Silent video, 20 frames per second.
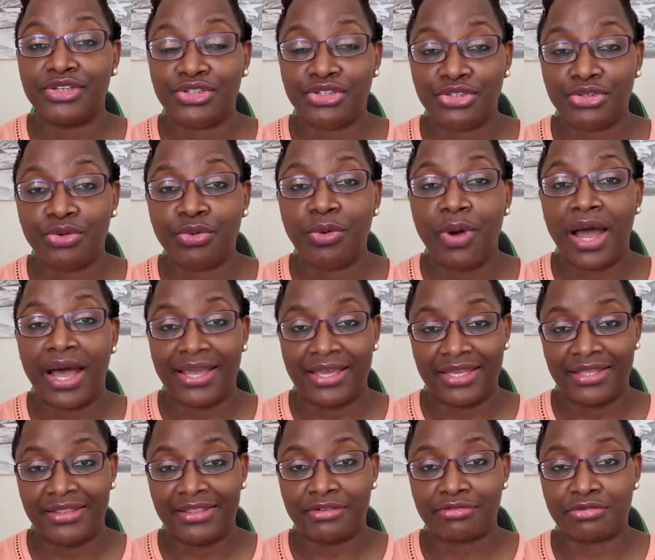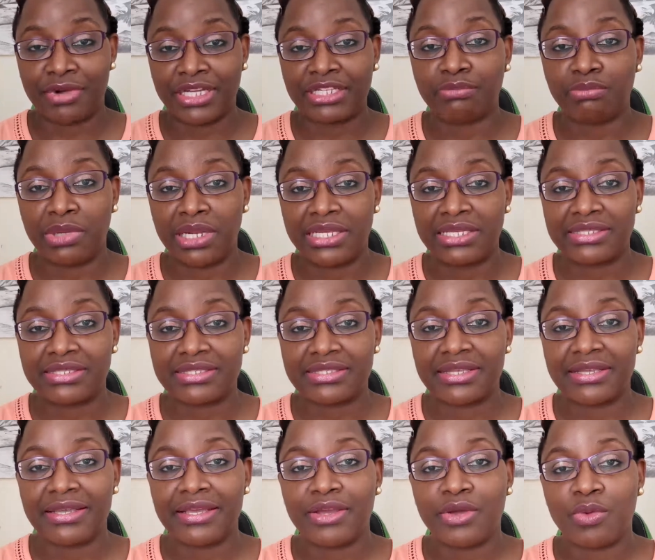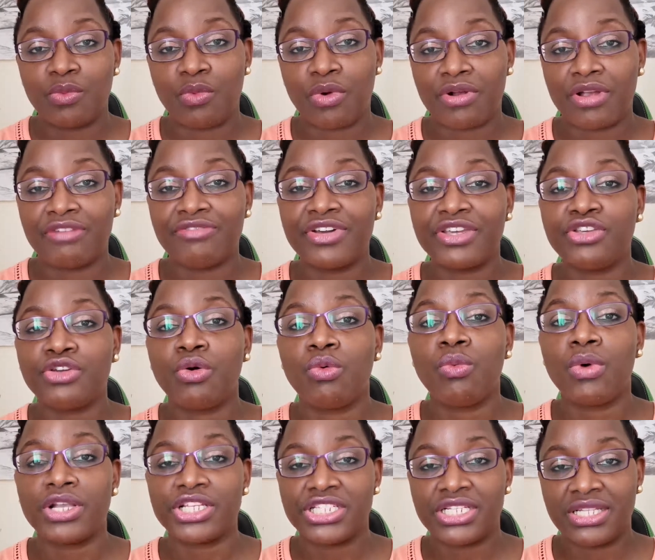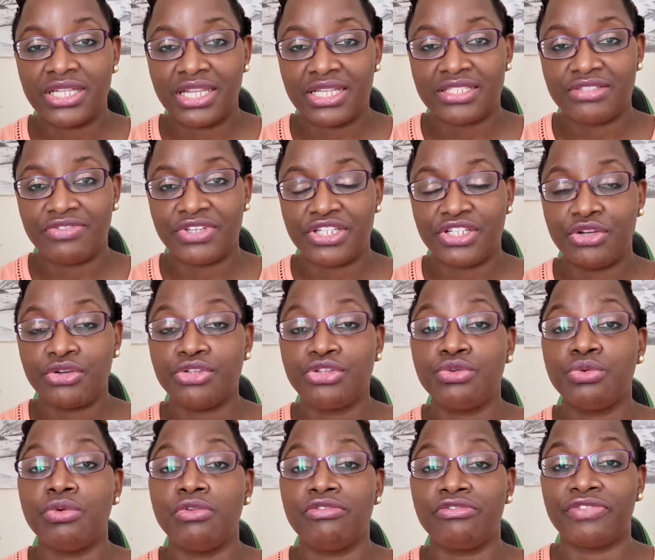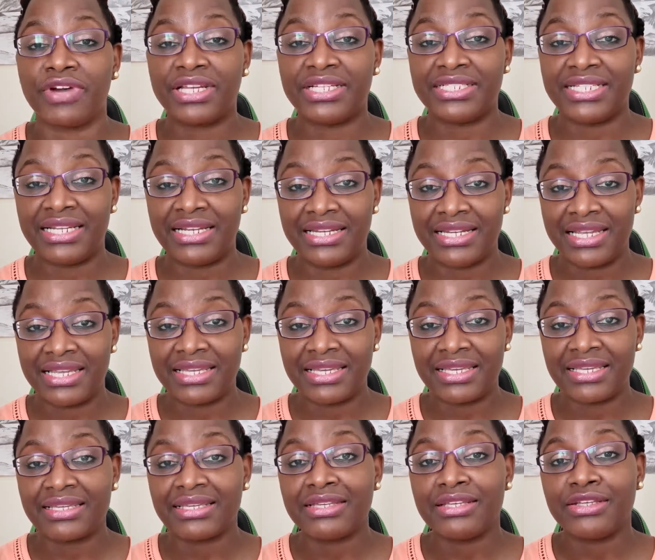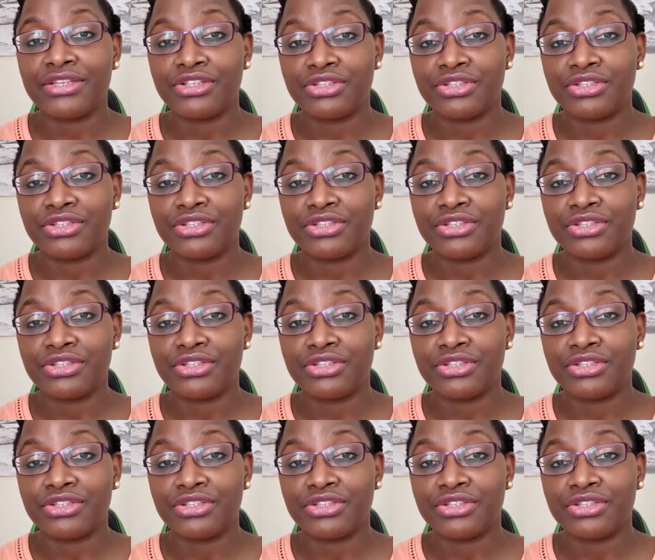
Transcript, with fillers: You are in the right place. Wherever you're watching this video, you will find a link